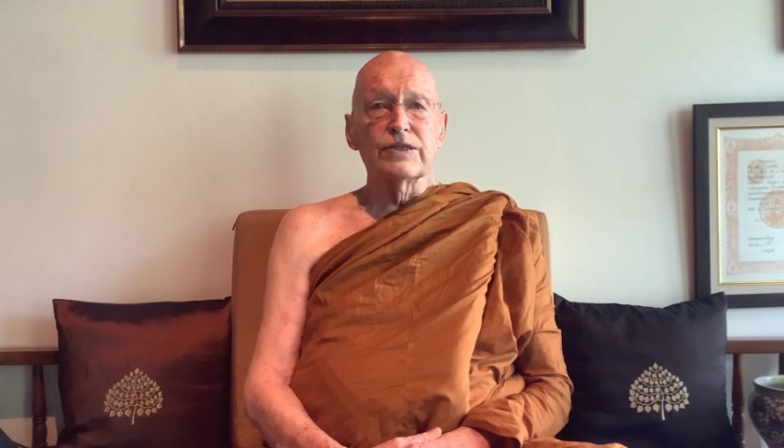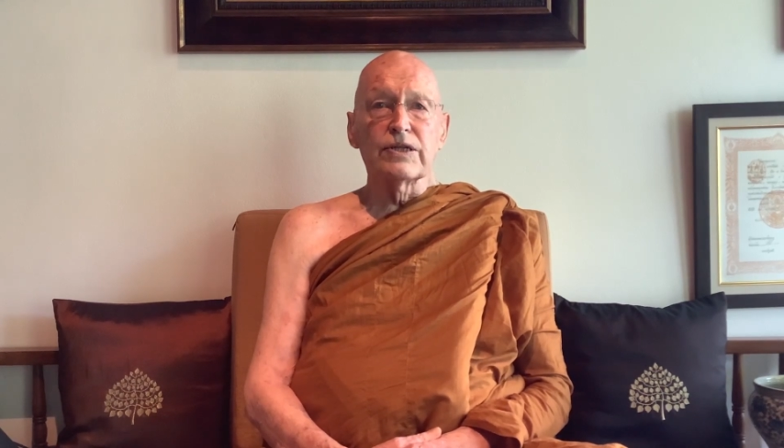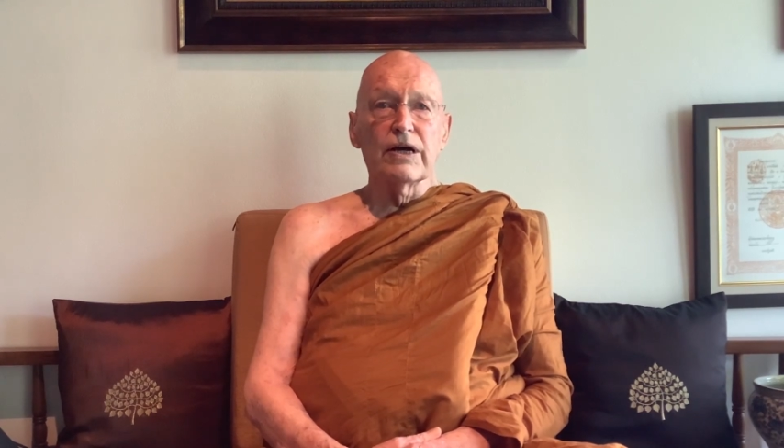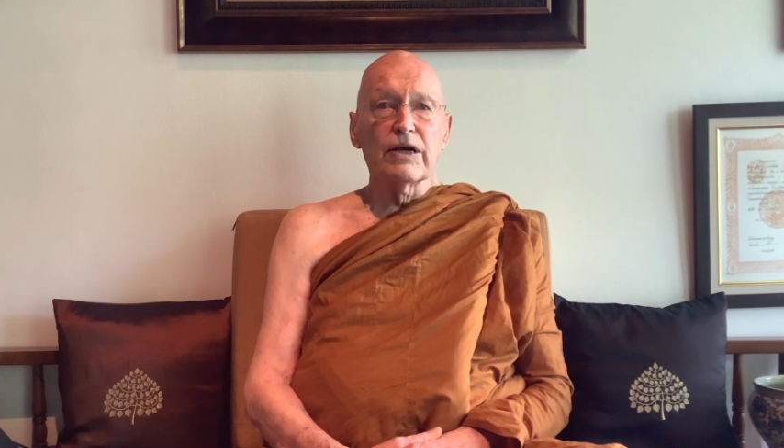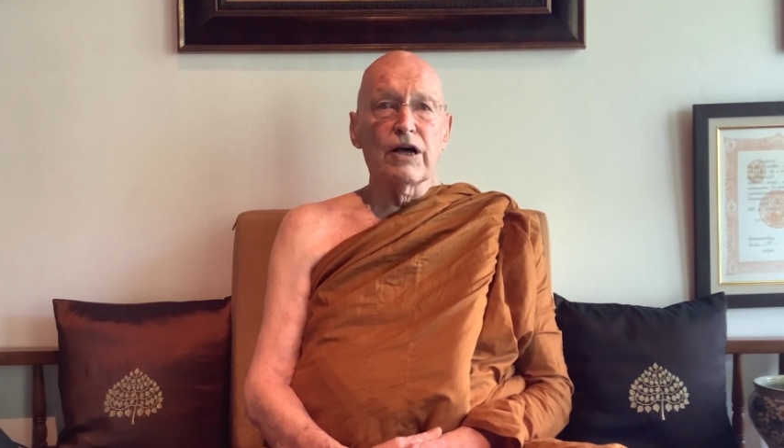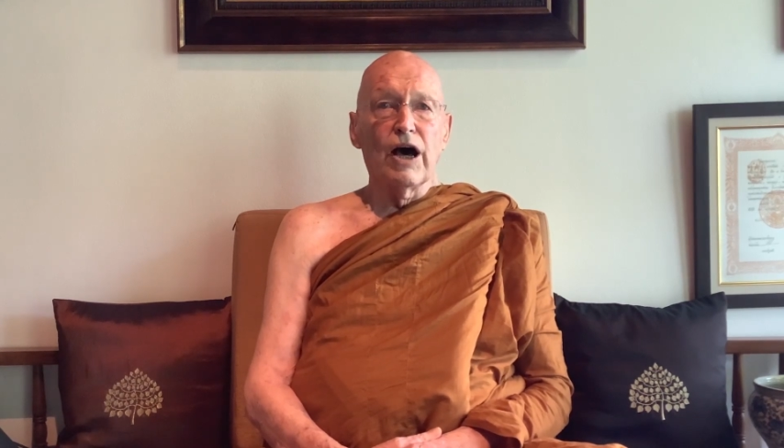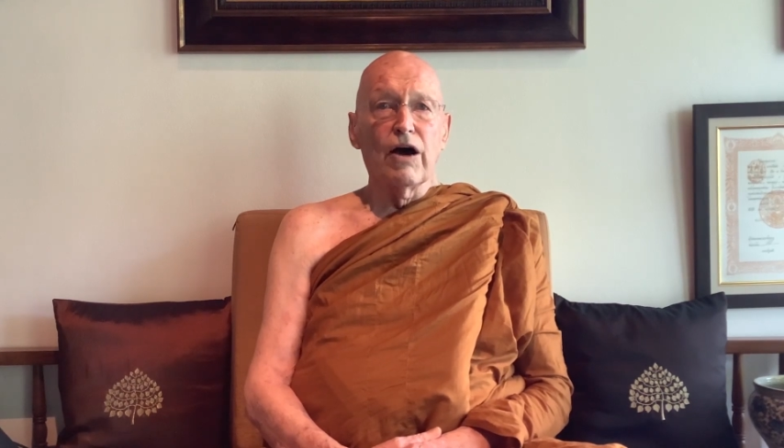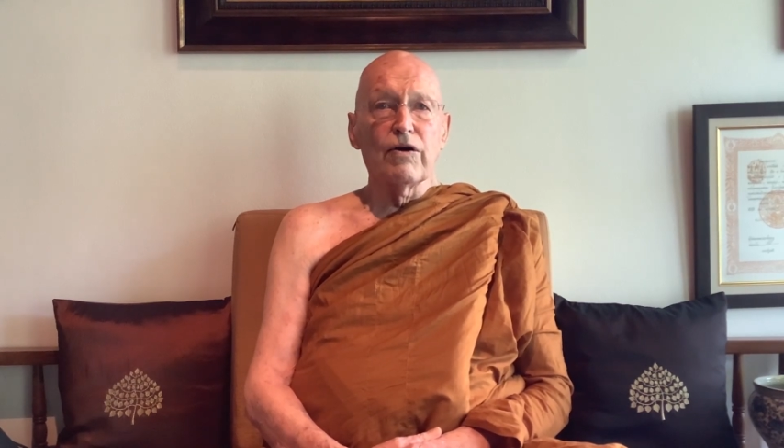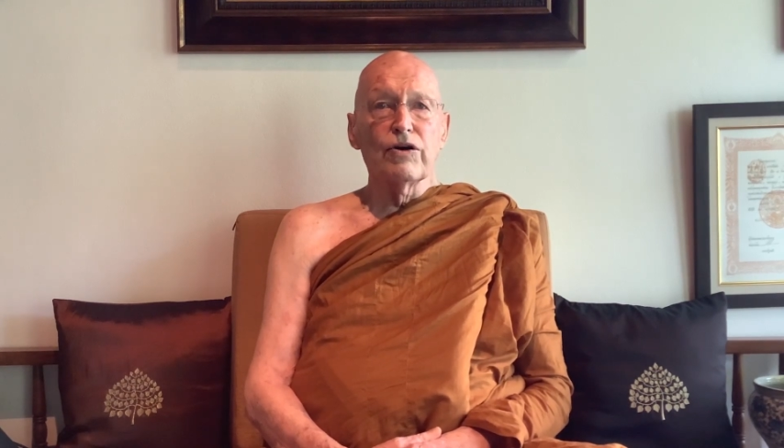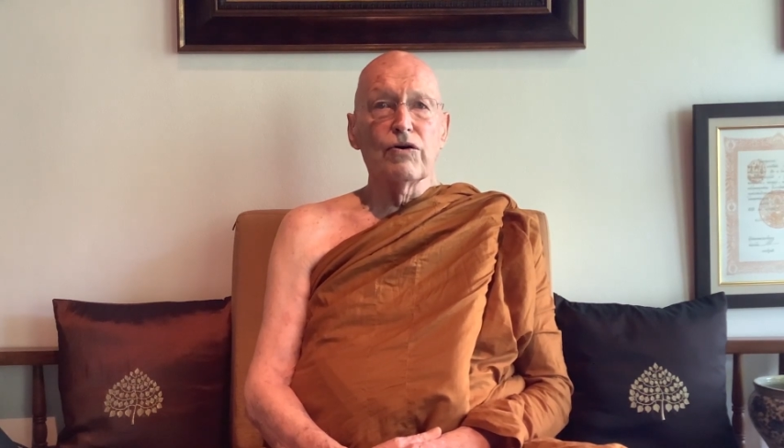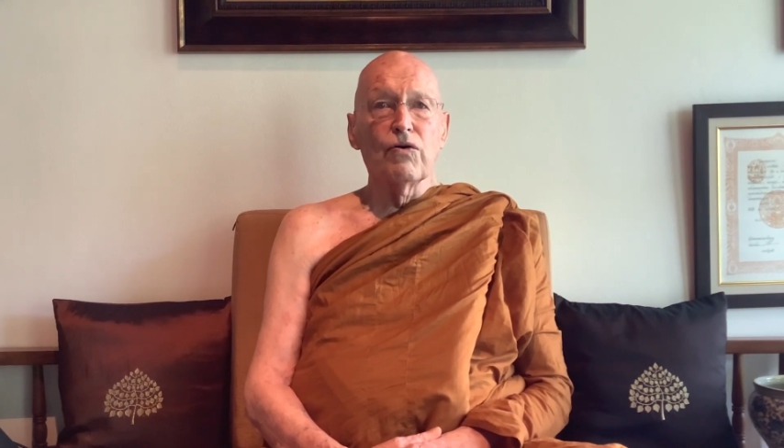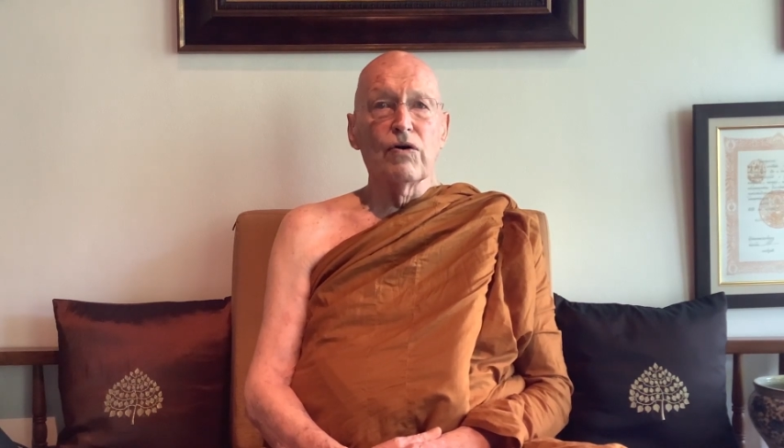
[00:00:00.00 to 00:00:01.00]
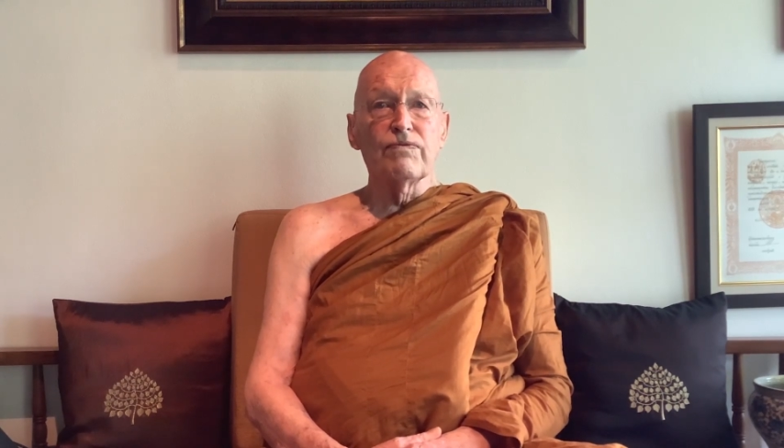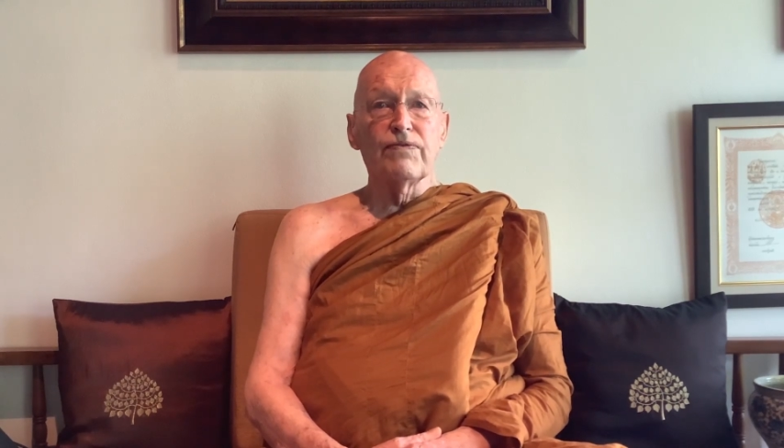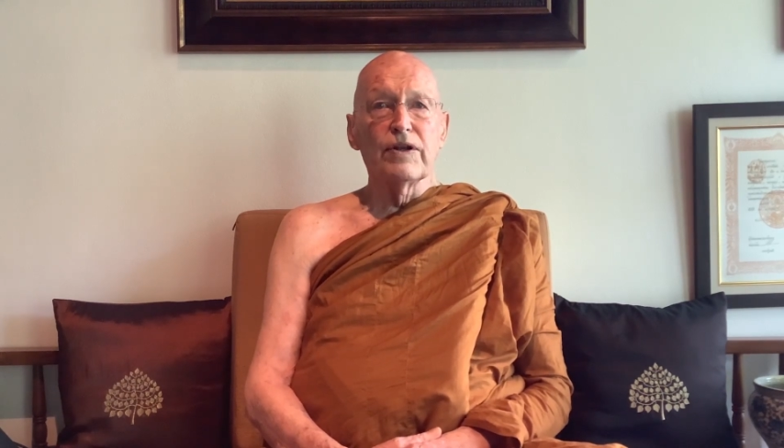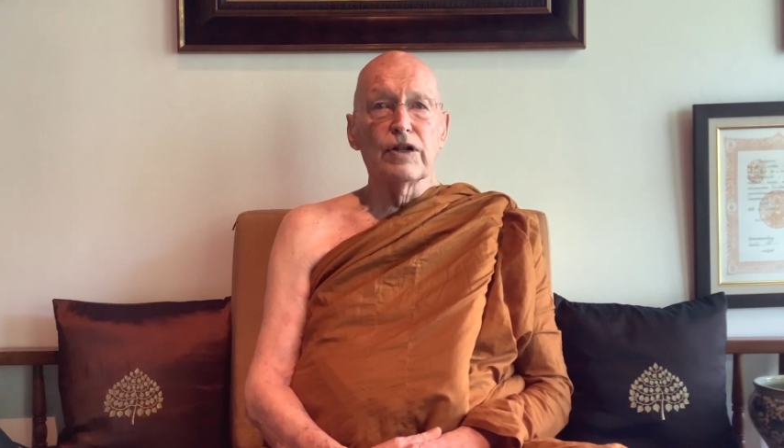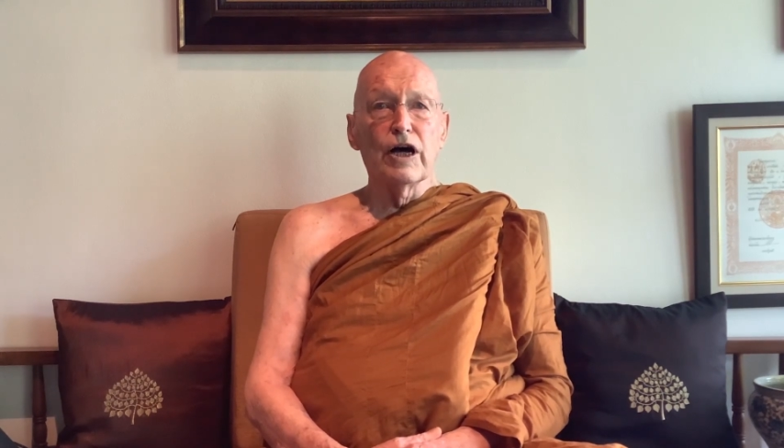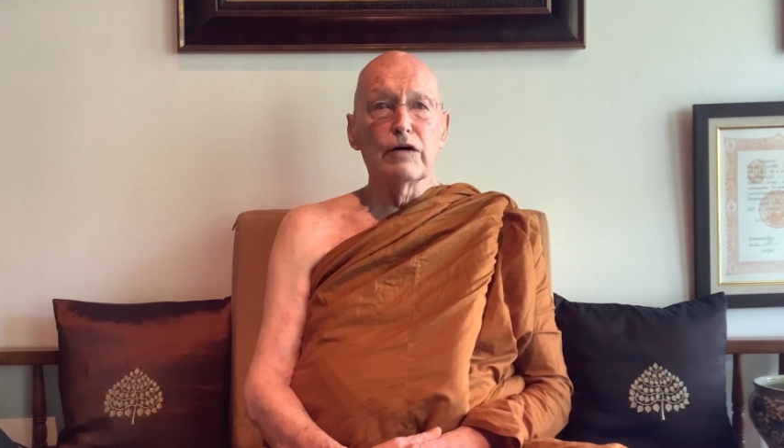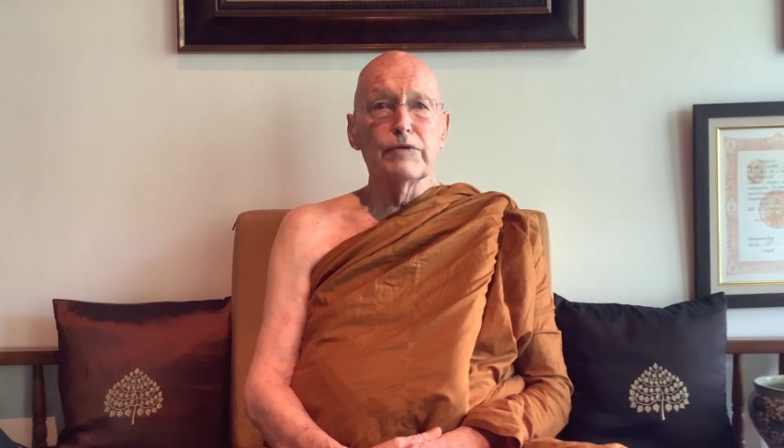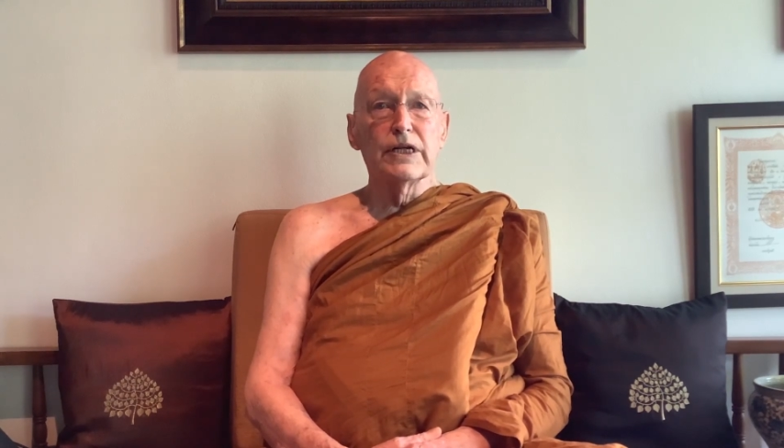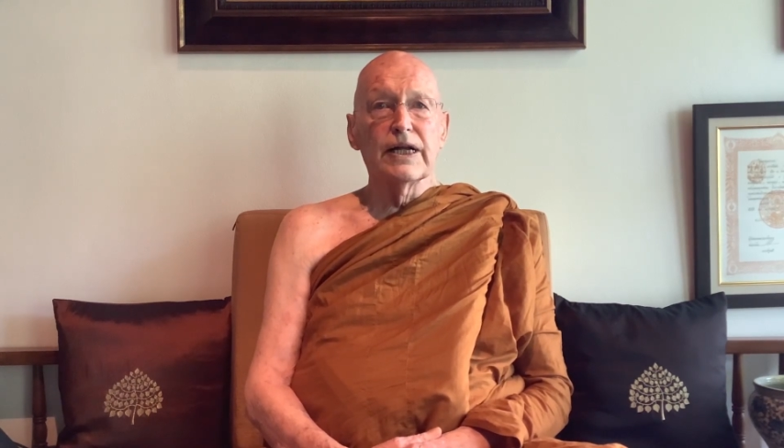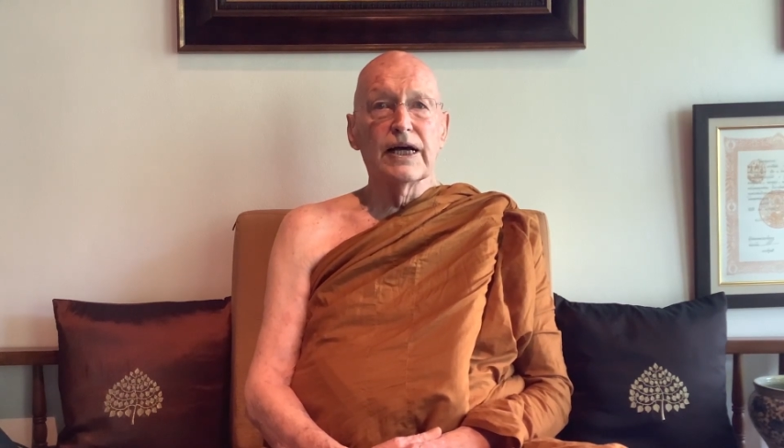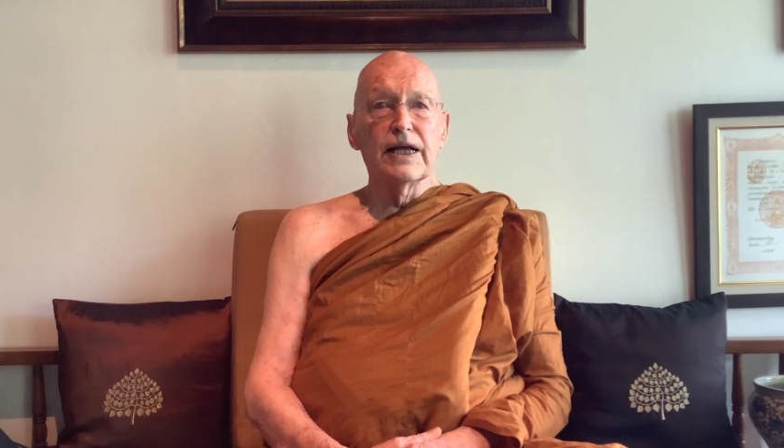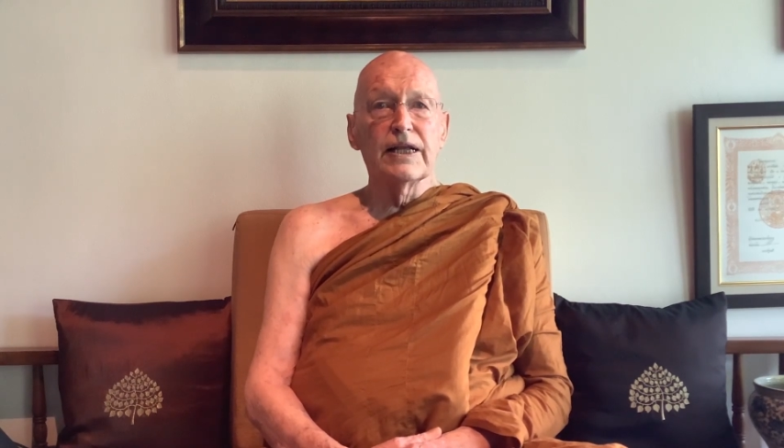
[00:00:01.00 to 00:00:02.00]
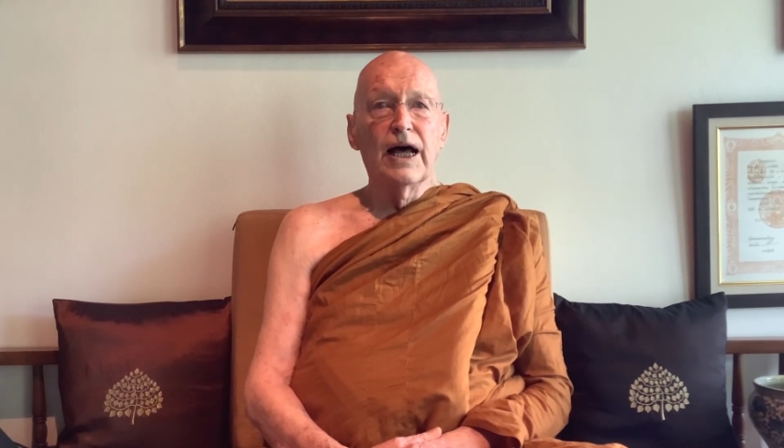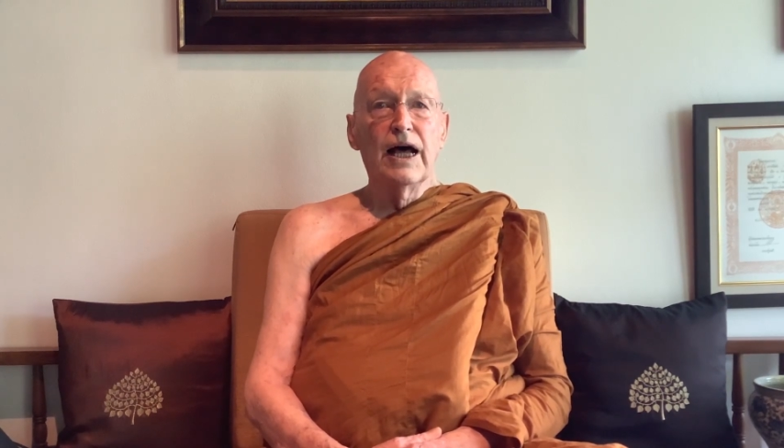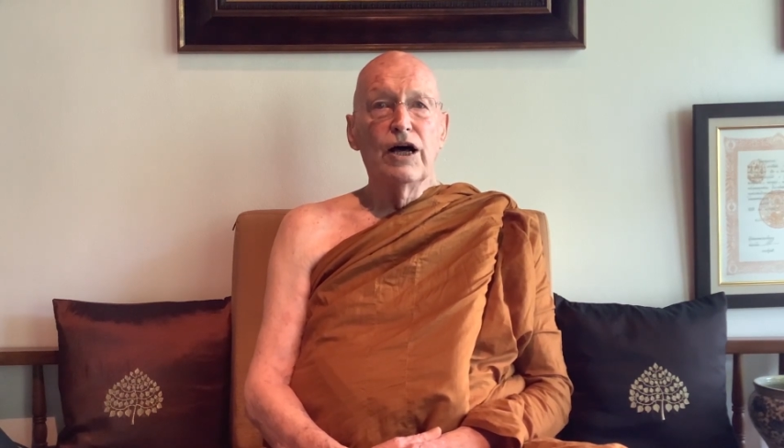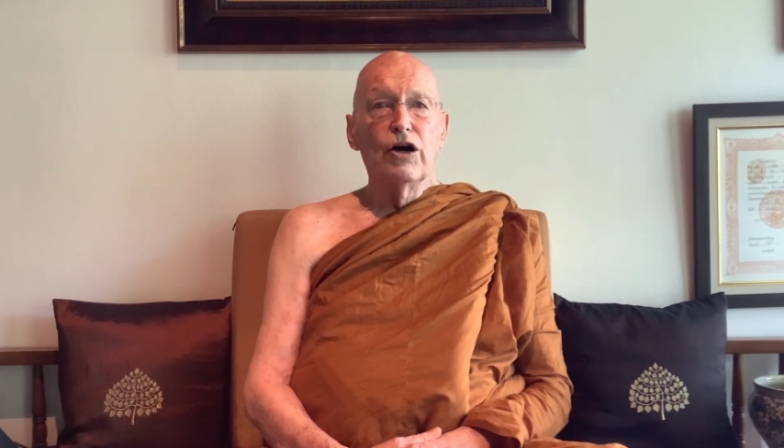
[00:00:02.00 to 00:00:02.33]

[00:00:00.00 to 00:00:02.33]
sankhara or phenomena